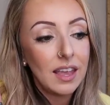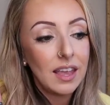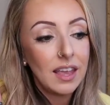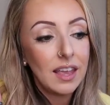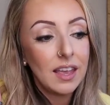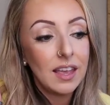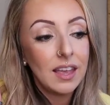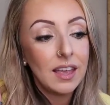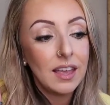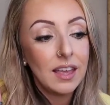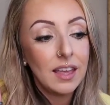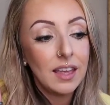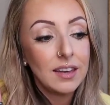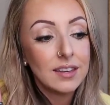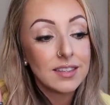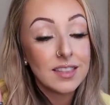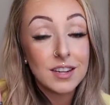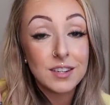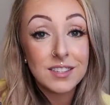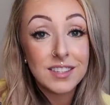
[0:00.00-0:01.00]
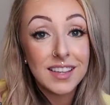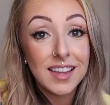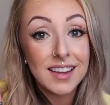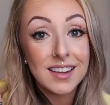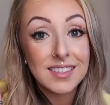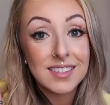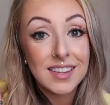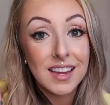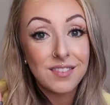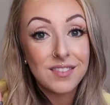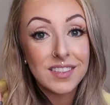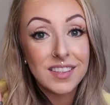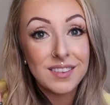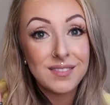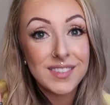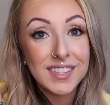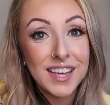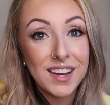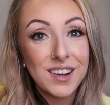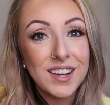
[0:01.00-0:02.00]
and there's a lot of stuff in
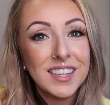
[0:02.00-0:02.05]
them. So